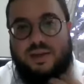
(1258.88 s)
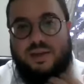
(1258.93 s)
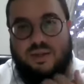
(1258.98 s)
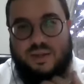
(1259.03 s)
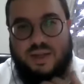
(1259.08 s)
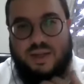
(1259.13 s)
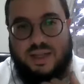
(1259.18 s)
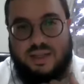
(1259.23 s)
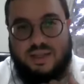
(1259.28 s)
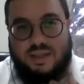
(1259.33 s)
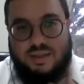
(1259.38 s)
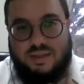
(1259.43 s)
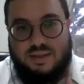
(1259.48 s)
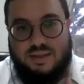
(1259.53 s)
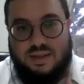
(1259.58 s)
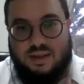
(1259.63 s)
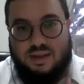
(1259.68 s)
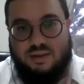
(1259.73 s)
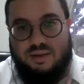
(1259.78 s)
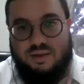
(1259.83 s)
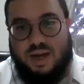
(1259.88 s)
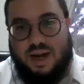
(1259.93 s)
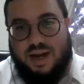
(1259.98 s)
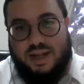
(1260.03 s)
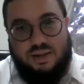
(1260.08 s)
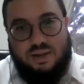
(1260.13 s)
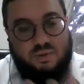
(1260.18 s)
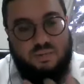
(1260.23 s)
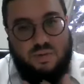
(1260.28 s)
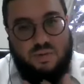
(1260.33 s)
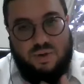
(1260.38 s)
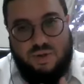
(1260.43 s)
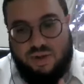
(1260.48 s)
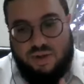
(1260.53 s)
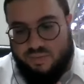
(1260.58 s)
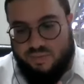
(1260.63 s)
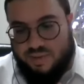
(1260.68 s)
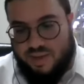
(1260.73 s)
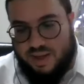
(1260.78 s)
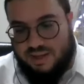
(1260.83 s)
So that's considered idol
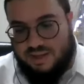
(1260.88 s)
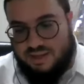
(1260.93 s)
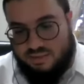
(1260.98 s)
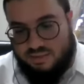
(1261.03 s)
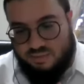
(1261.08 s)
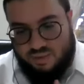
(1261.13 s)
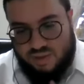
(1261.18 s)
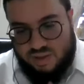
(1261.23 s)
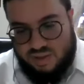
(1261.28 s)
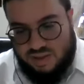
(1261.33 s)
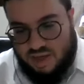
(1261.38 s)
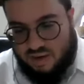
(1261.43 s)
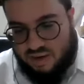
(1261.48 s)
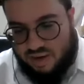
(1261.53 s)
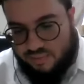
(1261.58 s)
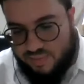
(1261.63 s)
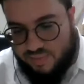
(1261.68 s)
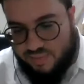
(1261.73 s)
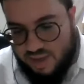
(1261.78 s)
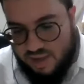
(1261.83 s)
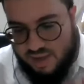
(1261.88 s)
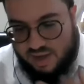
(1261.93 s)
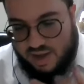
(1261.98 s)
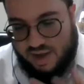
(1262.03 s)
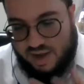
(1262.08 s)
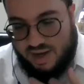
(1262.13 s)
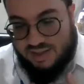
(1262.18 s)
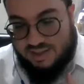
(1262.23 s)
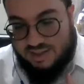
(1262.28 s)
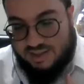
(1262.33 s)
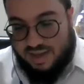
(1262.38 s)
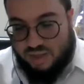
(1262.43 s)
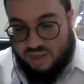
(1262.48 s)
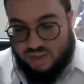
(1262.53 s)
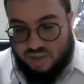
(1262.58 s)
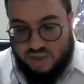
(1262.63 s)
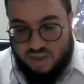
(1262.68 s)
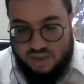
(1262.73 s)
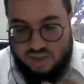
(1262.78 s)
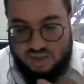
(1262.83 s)
worship. That's avodah zarah, and it's
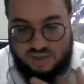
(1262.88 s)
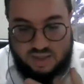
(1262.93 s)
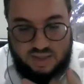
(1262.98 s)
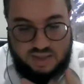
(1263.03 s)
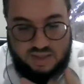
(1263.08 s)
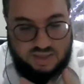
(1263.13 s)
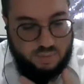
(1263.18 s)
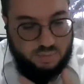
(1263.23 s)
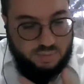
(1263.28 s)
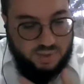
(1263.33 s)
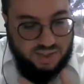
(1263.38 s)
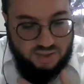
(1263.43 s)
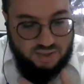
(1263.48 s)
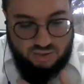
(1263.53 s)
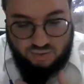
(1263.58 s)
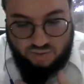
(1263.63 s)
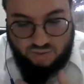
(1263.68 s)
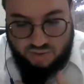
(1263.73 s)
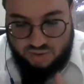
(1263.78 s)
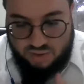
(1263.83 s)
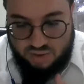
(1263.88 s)
actually it's it's a pasuk.